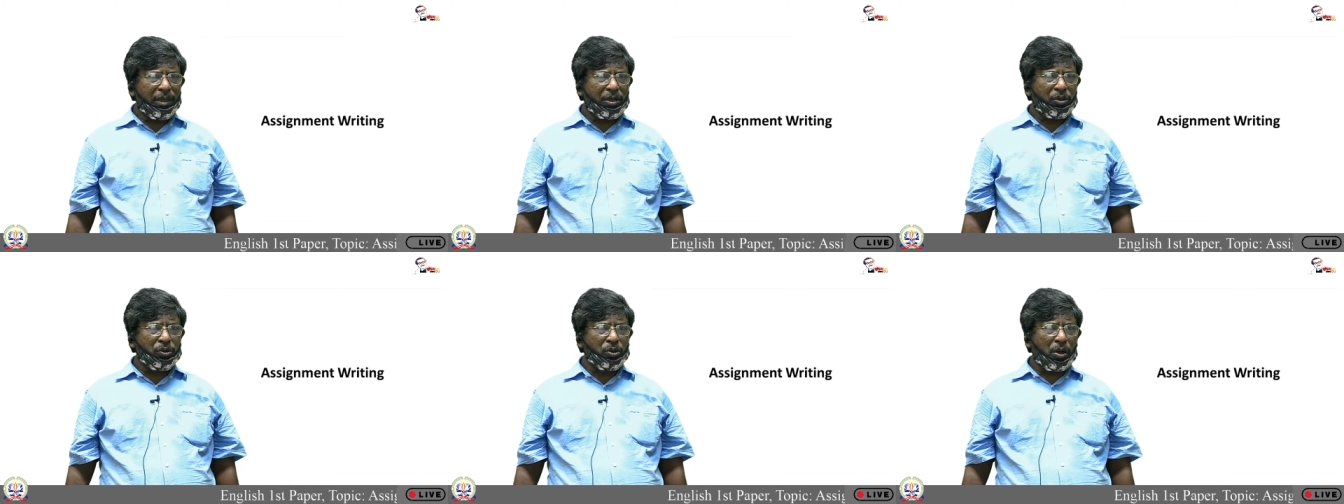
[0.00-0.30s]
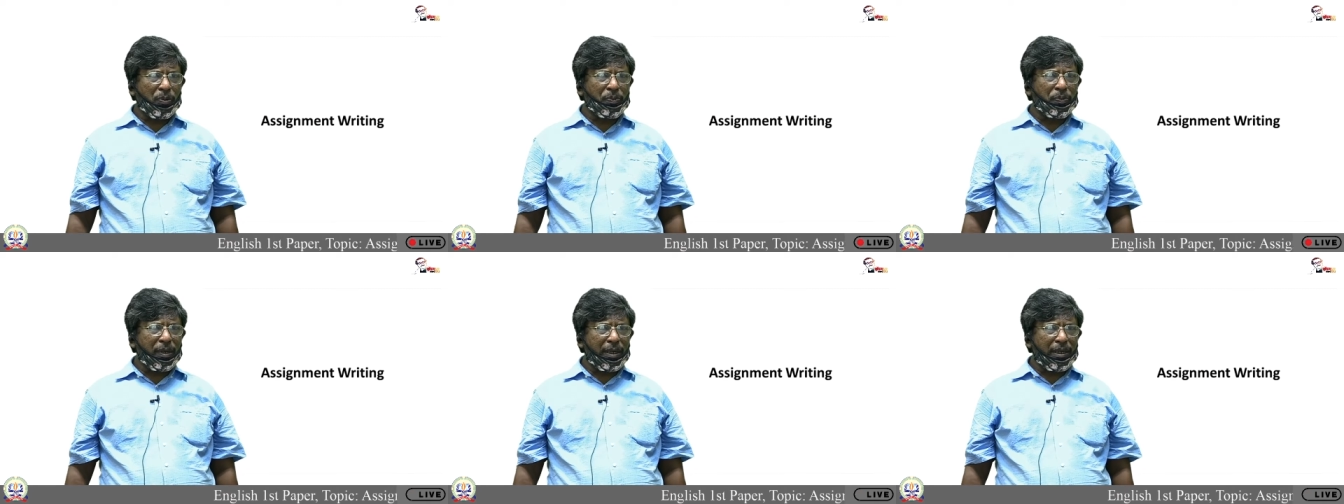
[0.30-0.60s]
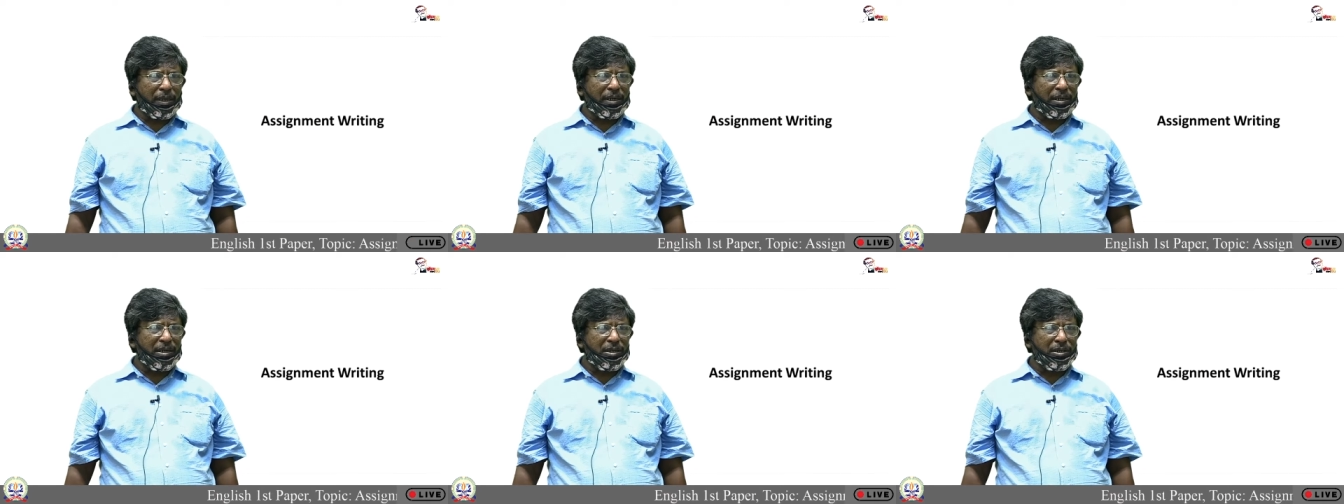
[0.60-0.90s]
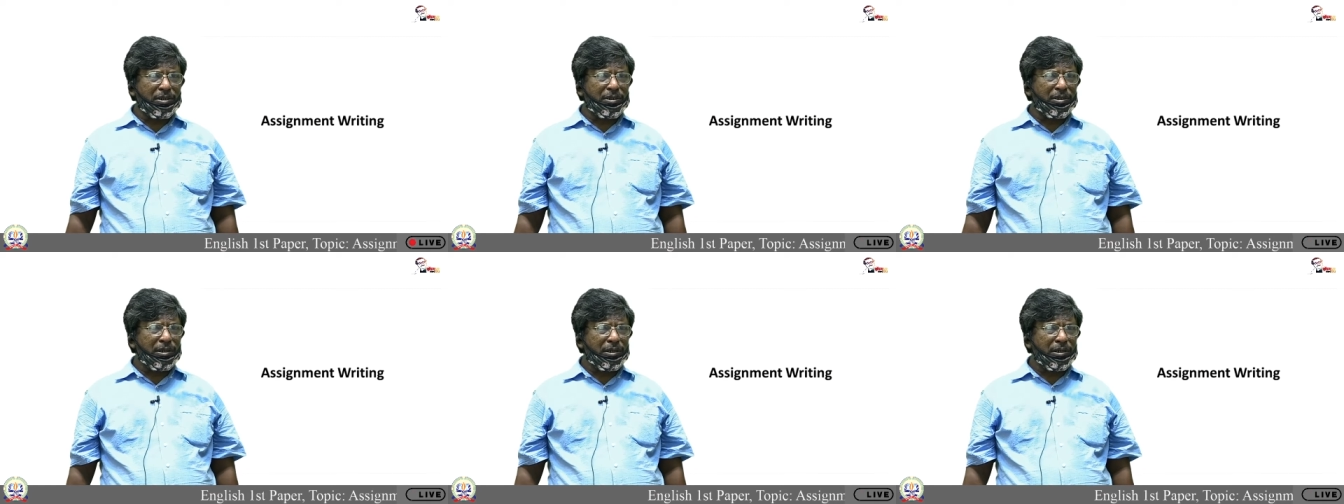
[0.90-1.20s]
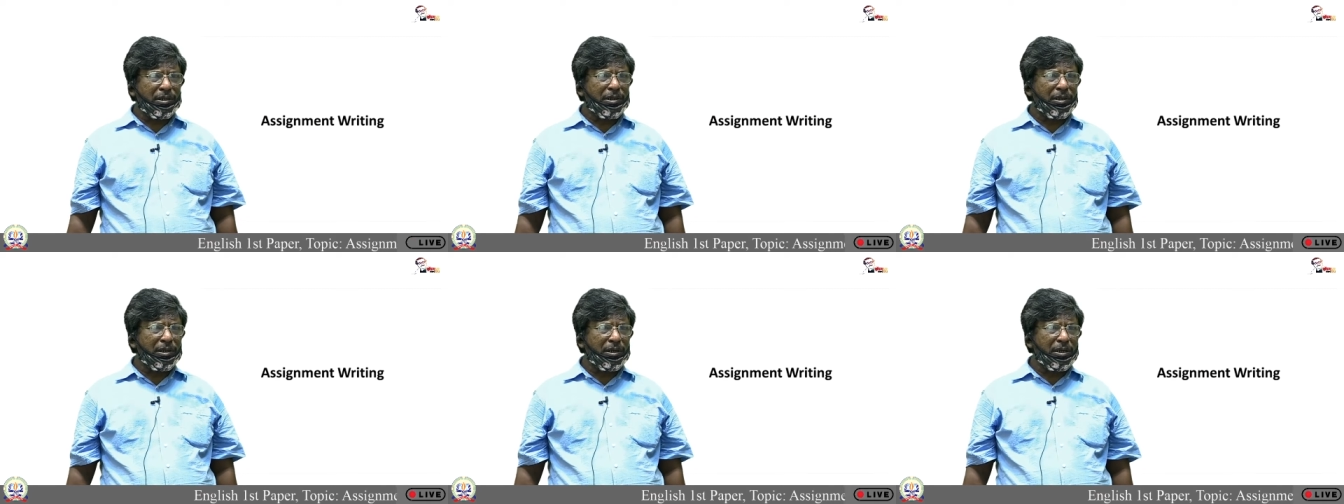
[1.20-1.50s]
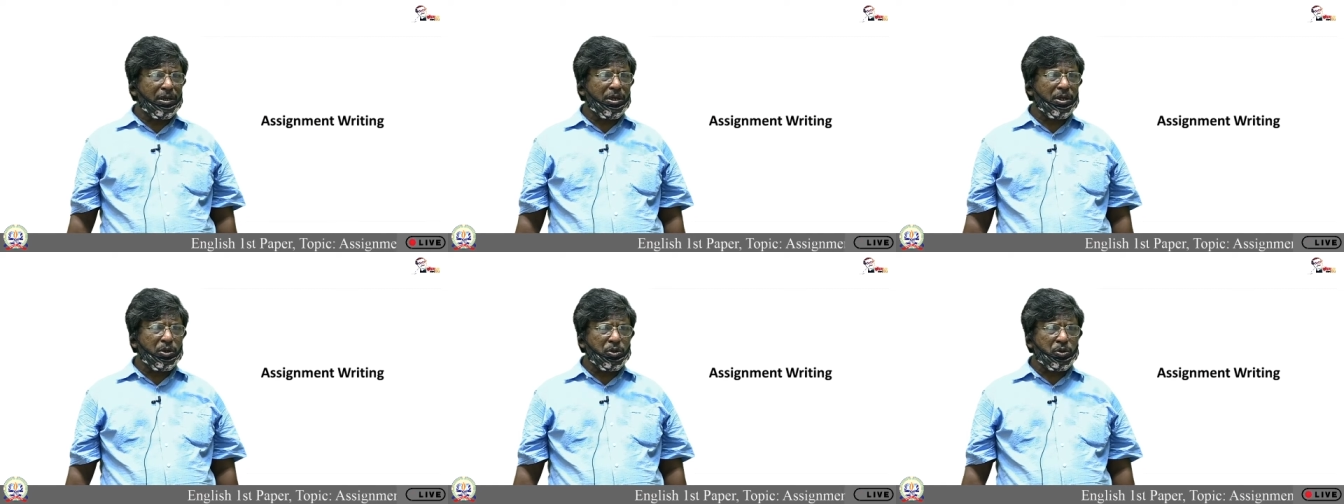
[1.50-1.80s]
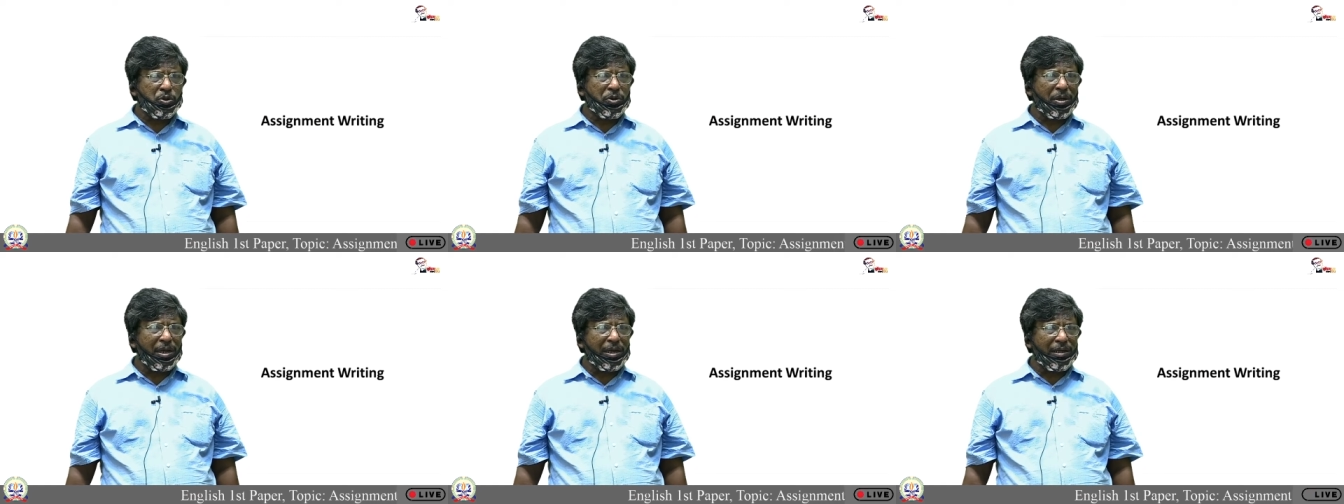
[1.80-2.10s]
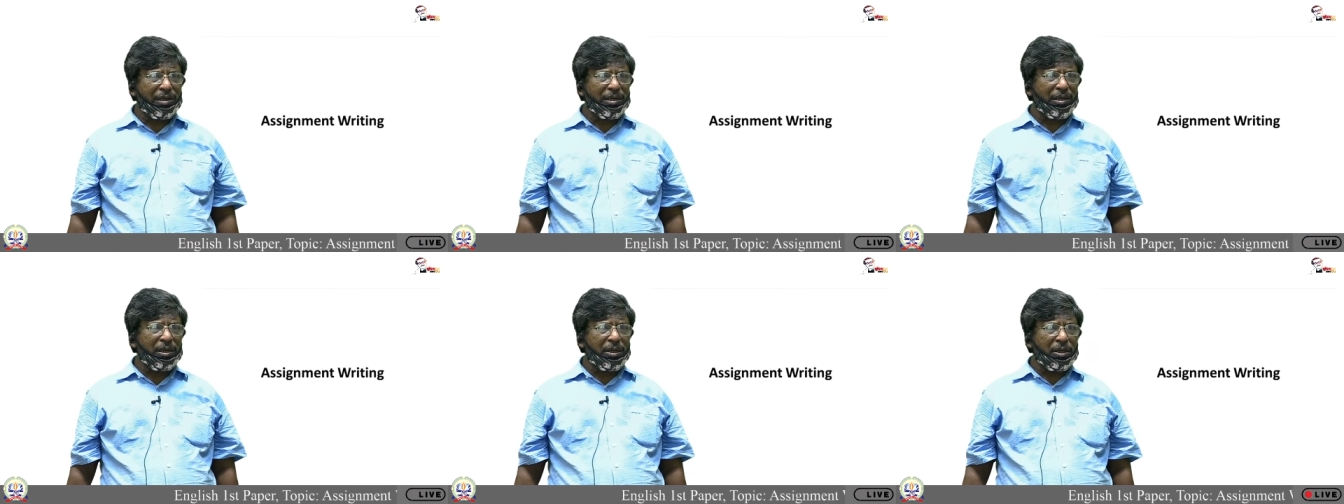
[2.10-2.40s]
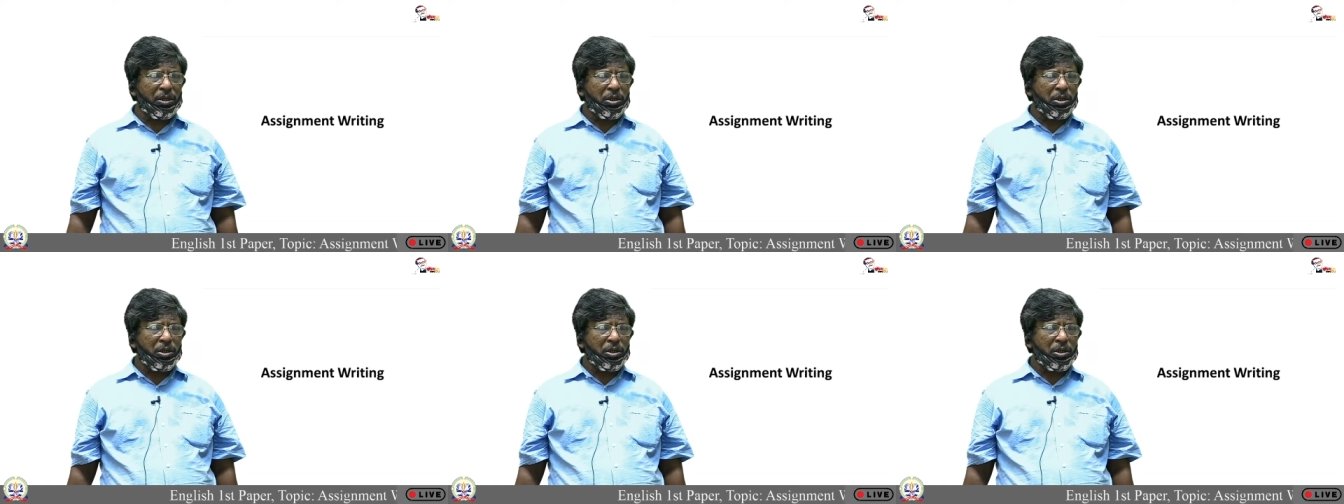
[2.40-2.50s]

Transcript: topic is usually